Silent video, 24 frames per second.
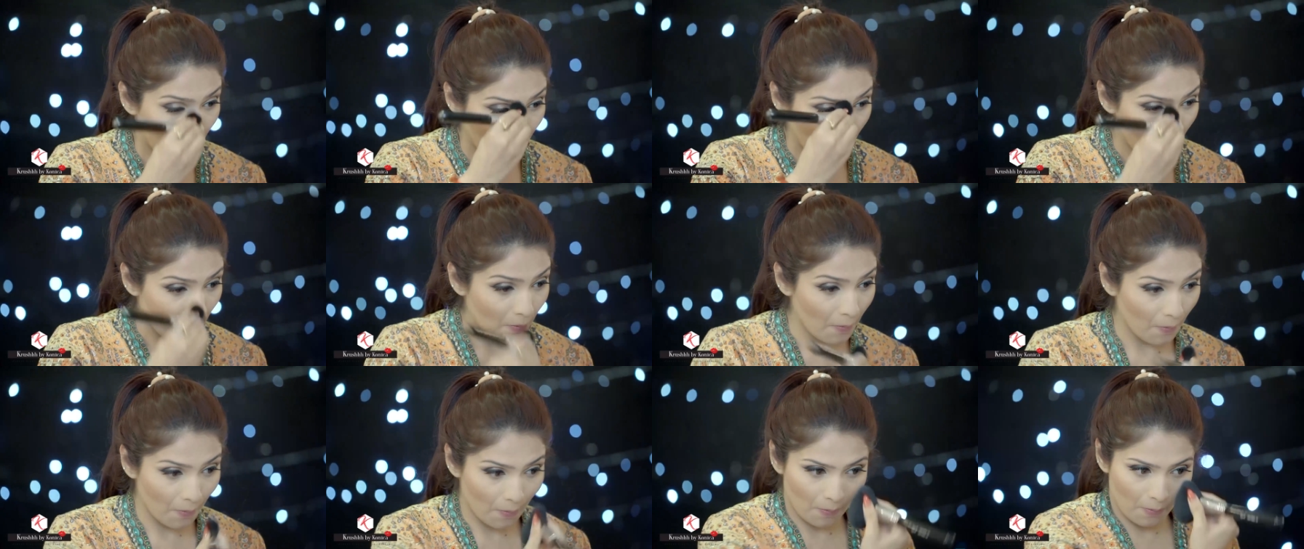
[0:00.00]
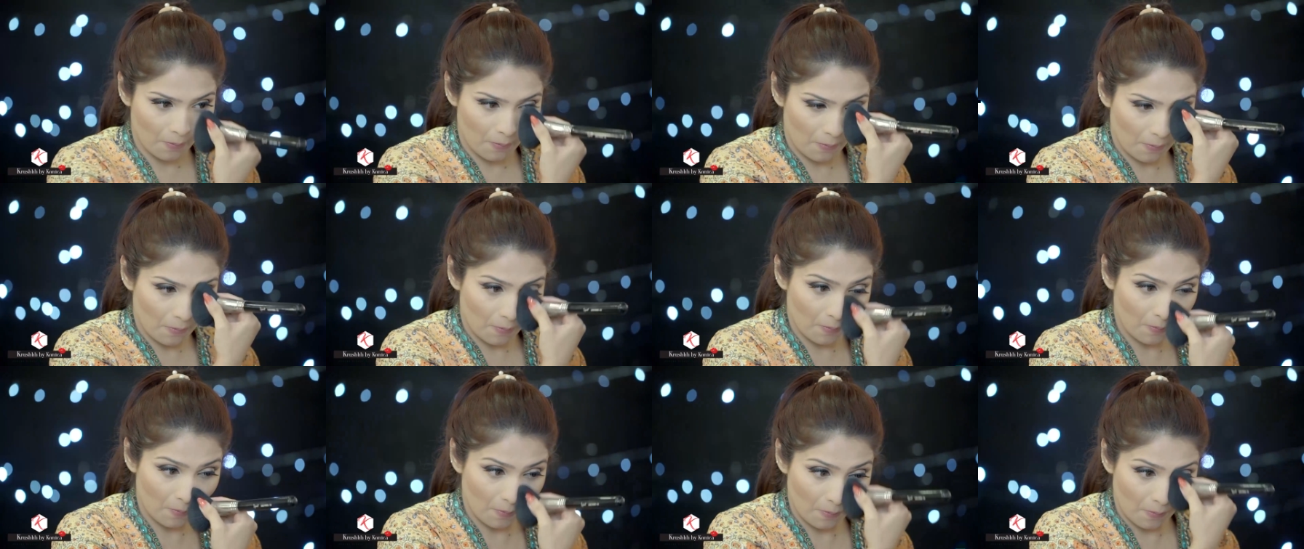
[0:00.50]

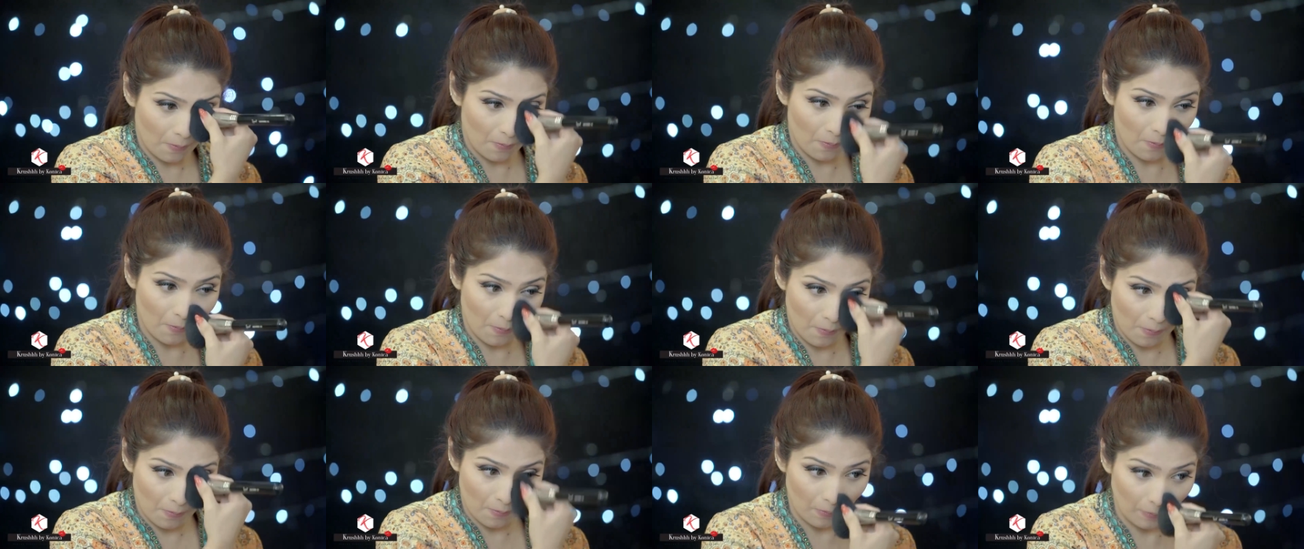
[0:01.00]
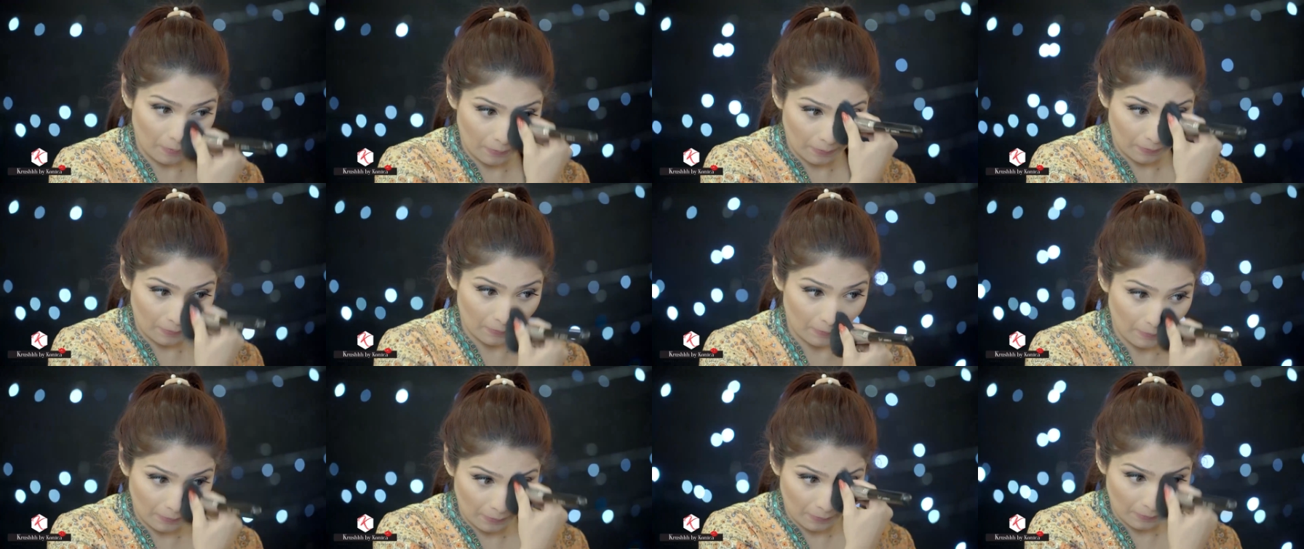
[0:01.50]
including my
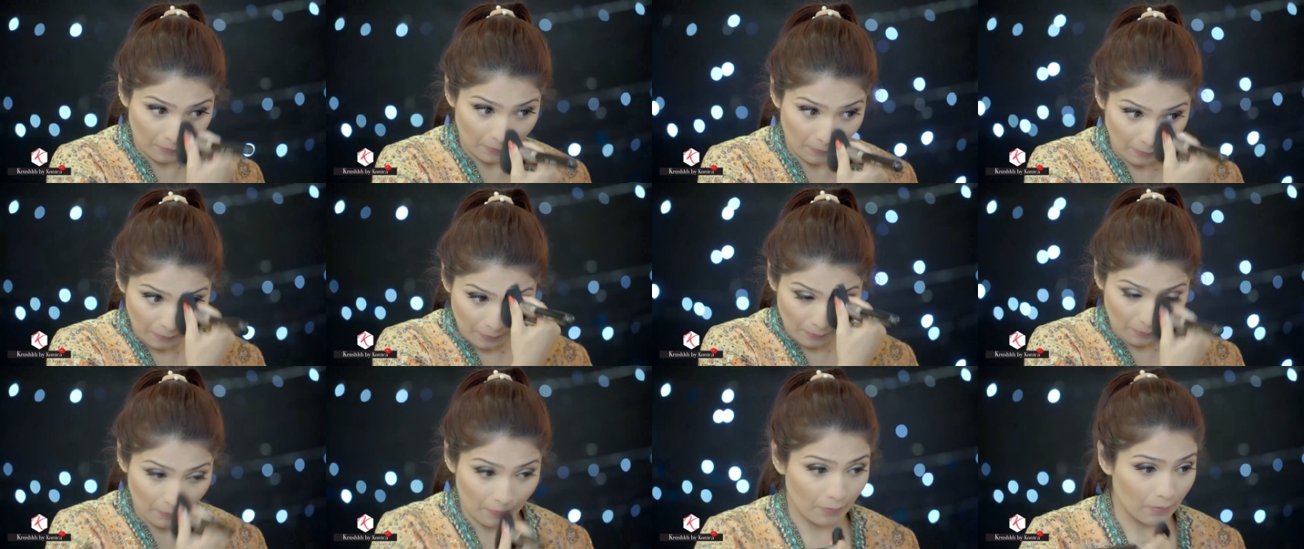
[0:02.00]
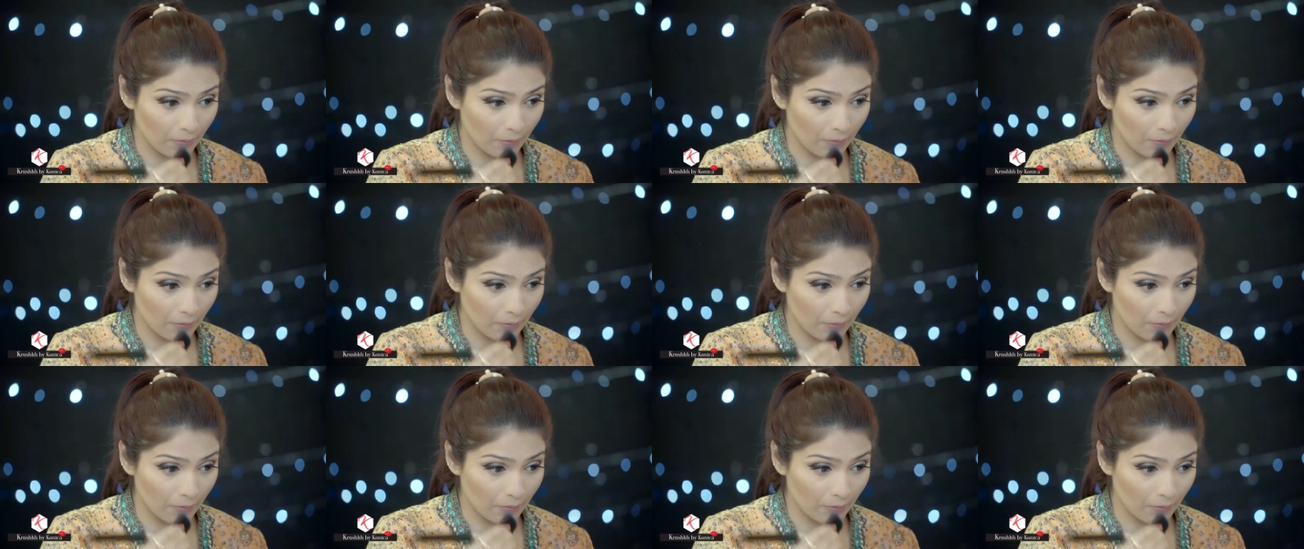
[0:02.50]
nose as well.